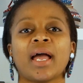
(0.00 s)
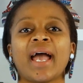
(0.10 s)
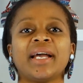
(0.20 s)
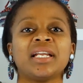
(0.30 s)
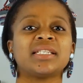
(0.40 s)

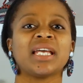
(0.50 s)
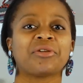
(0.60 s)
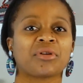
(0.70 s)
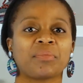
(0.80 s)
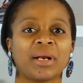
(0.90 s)
Any
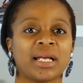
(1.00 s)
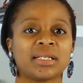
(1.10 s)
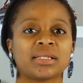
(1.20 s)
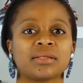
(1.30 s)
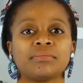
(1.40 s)
sacred
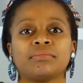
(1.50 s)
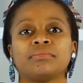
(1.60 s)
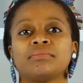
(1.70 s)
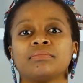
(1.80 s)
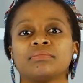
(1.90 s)
place,
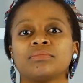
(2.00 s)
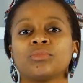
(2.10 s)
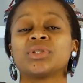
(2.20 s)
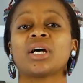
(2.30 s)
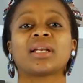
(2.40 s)

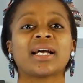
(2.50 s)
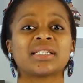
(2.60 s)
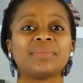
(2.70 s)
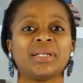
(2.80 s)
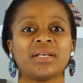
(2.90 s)
which I'd like
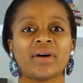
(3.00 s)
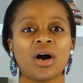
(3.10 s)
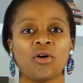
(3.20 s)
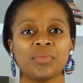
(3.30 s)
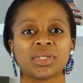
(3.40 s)
to believe our
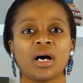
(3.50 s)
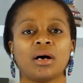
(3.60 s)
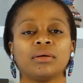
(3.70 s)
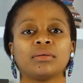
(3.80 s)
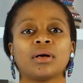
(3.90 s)
homes
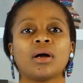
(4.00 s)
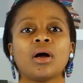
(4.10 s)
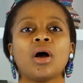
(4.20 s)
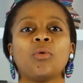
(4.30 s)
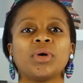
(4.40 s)
are,
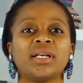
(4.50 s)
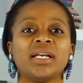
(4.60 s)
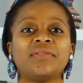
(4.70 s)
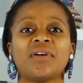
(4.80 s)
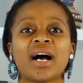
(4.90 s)
would
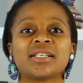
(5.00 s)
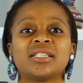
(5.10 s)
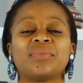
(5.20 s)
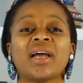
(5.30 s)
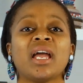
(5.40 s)
need for us
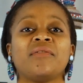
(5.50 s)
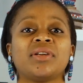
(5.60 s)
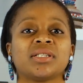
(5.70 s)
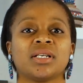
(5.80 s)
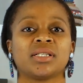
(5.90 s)
to behave in
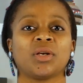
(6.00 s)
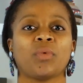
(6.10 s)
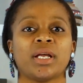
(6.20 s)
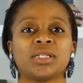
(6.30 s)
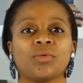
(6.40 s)
a certain
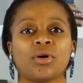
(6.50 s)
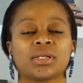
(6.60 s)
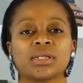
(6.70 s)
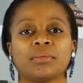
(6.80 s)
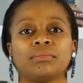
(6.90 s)
way
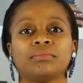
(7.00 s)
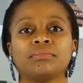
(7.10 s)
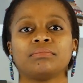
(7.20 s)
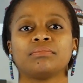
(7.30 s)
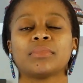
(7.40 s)
towards them.
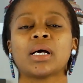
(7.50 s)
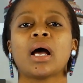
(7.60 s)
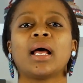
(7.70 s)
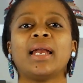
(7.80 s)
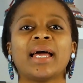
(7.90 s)

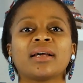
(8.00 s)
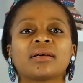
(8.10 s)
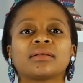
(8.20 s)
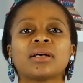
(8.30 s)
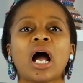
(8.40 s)
Like
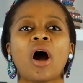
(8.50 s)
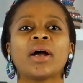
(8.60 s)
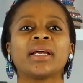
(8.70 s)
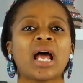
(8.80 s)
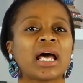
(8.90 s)

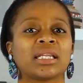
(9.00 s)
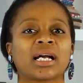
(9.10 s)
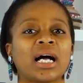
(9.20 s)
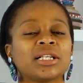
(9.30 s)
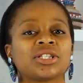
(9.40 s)
how in other
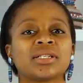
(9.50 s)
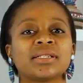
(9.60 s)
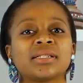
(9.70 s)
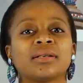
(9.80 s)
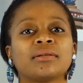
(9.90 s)

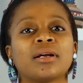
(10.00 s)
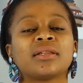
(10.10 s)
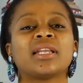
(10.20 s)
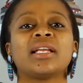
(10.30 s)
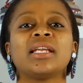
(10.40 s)
cultures,
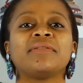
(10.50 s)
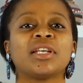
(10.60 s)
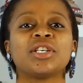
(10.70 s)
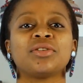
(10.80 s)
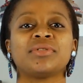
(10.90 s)
they leave
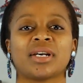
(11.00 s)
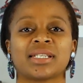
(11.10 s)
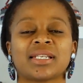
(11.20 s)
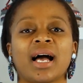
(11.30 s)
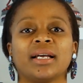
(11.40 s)
their shoes
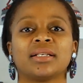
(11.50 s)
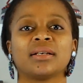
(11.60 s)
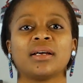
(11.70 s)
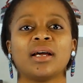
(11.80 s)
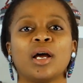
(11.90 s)
outside
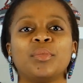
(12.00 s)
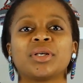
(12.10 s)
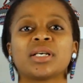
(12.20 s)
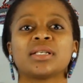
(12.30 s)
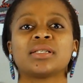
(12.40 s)

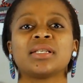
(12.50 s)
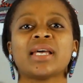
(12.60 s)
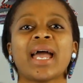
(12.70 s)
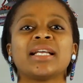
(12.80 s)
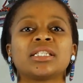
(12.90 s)
because
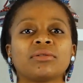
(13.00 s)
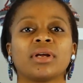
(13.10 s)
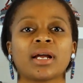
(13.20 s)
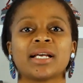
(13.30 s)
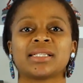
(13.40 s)
they're
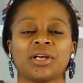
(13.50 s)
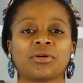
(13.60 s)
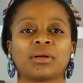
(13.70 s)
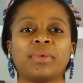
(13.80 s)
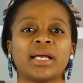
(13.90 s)
entering a
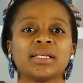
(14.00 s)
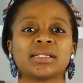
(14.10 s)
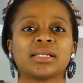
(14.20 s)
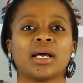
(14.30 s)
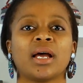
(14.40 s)
sacred
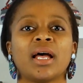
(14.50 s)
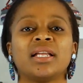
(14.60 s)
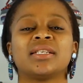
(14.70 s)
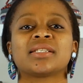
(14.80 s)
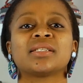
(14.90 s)
place.
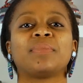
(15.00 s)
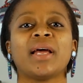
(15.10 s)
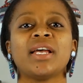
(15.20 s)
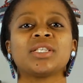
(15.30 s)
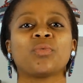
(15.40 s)
This is a
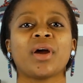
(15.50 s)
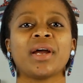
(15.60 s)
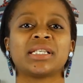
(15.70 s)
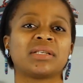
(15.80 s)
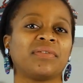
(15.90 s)
place where
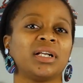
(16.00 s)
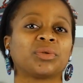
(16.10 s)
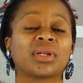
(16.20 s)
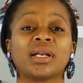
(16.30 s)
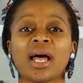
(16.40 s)
it's filled
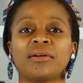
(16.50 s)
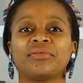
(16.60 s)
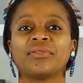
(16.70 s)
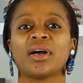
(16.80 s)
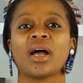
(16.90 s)
with
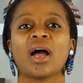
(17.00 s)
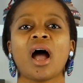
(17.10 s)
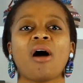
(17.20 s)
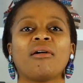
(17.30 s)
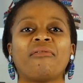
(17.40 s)
love,
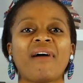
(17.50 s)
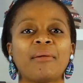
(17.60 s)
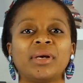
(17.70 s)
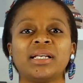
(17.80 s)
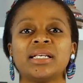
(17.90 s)
our
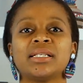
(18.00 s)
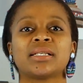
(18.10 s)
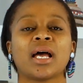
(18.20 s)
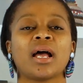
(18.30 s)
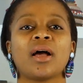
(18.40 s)
families,
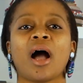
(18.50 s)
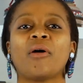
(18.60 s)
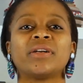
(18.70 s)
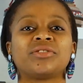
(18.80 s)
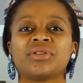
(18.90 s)

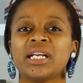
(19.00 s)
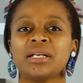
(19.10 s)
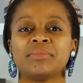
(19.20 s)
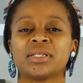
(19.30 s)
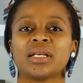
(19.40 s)
our
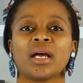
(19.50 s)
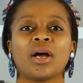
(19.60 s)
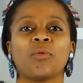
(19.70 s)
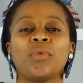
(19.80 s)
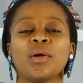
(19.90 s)
dreams.
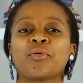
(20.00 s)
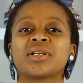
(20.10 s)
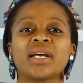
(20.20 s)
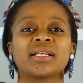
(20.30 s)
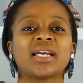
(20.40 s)
We
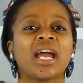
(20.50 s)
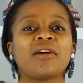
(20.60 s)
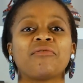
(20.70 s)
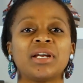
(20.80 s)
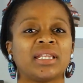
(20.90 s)
protect
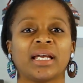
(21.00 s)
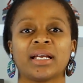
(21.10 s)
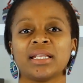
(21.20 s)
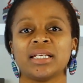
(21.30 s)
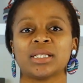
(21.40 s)
everything
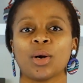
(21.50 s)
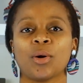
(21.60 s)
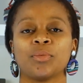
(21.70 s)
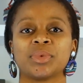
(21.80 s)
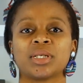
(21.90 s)
in these
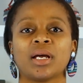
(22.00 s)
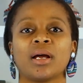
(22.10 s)
homes,